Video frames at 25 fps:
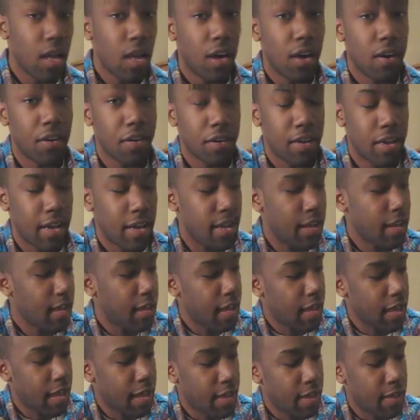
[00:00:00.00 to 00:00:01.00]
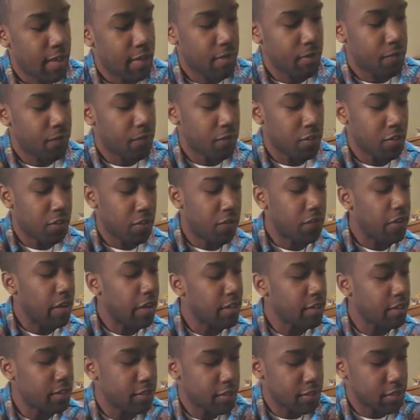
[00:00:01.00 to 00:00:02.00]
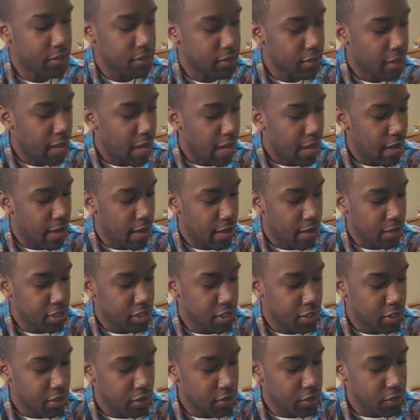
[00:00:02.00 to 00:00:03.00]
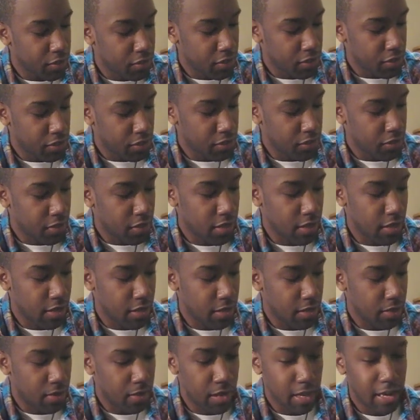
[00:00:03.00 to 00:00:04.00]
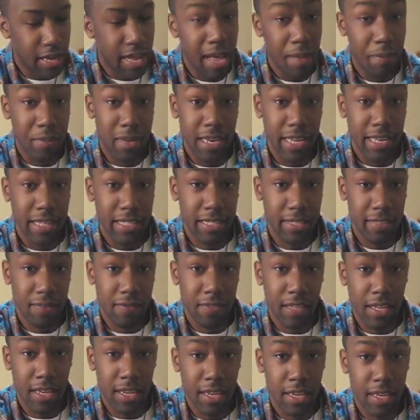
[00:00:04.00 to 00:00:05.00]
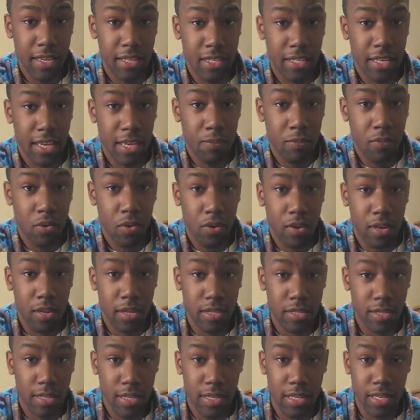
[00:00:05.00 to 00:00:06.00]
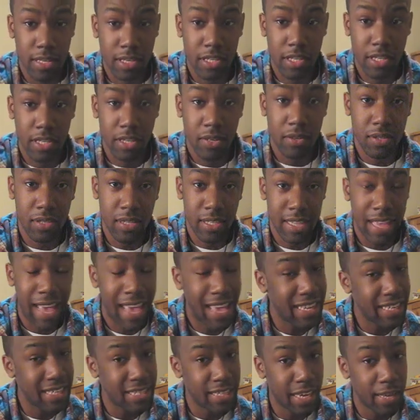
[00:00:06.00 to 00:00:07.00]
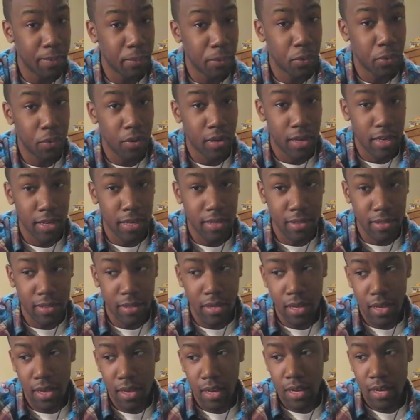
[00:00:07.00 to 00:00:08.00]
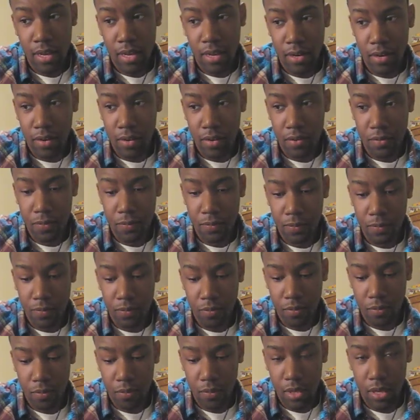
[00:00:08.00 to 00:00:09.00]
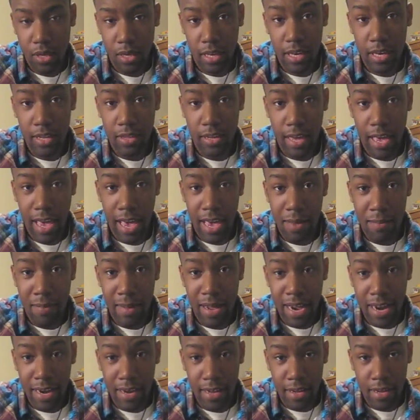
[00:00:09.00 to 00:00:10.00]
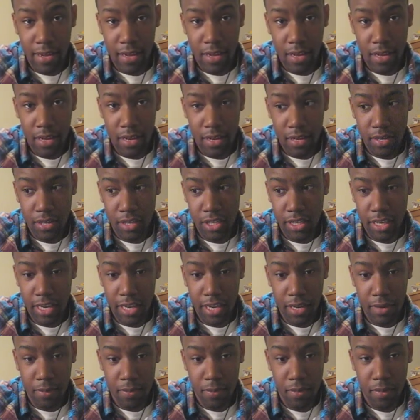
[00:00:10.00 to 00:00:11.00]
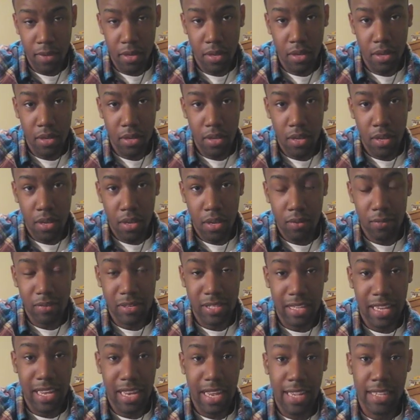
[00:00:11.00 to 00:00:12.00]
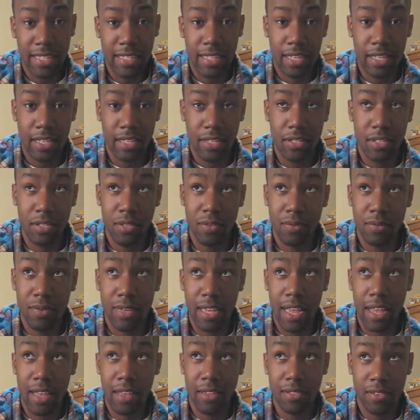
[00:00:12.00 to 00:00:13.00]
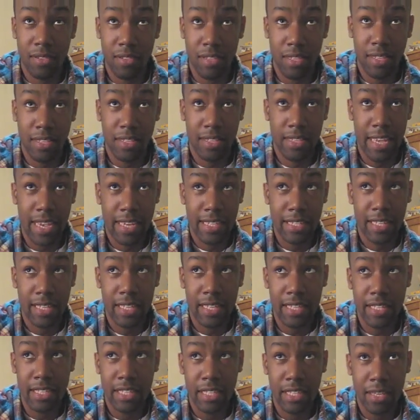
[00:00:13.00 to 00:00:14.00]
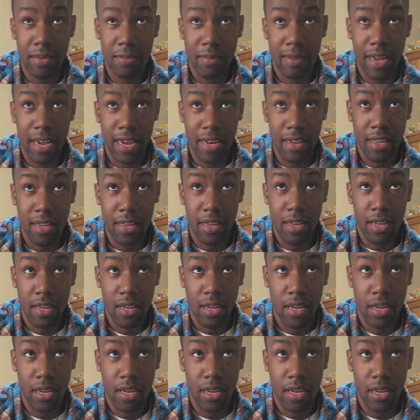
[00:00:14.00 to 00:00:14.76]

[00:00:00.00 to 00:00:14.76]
Okay, and for the verses, she uses a combination of the E shape chords, and then she uses A shape chords. Either A minor shape, which like I said is tuned down, so this is actually a G minor,